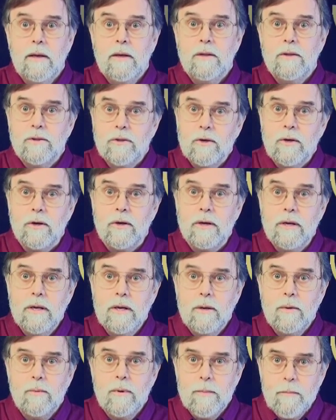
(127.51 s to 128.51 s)

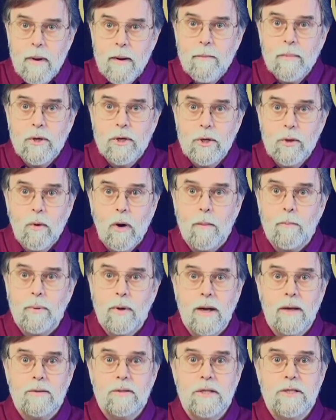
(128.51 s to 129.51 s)
Third, remember you are
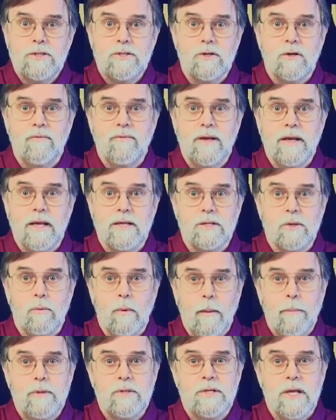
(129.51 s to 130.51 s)
proudly serving as a
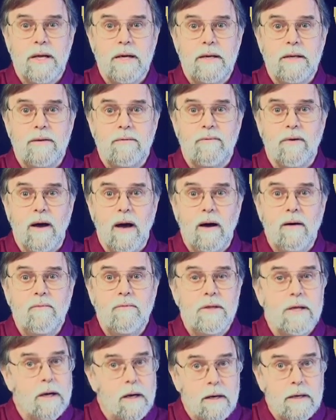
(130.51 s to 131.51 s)
representative
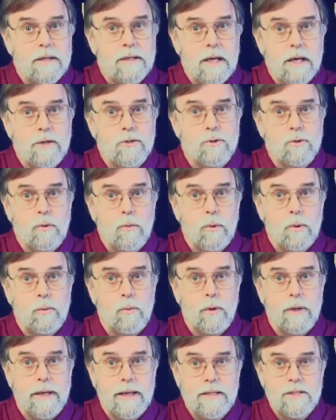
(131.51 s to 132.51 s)
of the Architectural
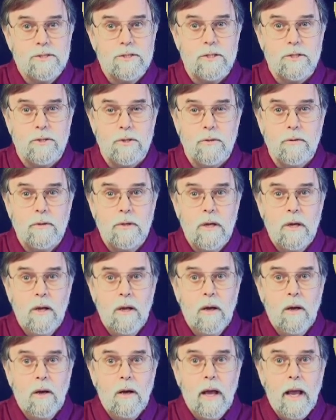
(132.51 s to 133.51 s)
Woodwork Institute
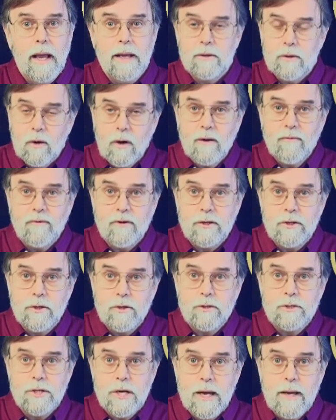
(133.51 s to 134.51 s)
and often
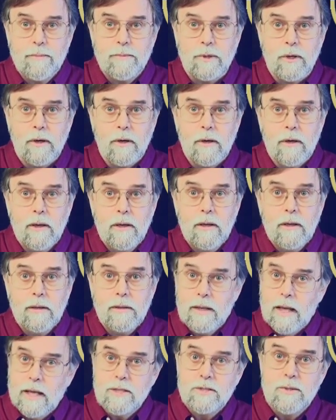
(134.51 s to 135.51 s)
your chapter,
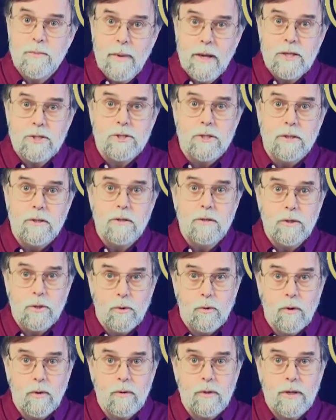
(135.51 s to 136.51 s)
not to mention
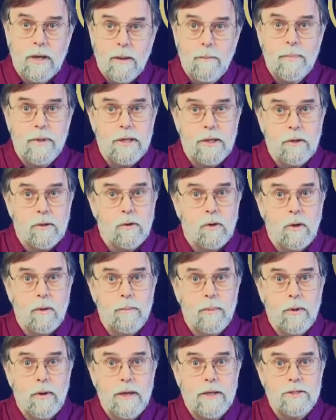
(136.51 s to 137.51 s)
your own company or
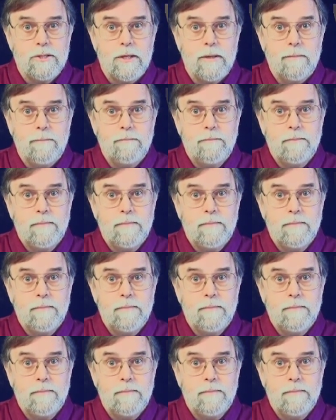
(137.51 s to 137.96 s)
corporation.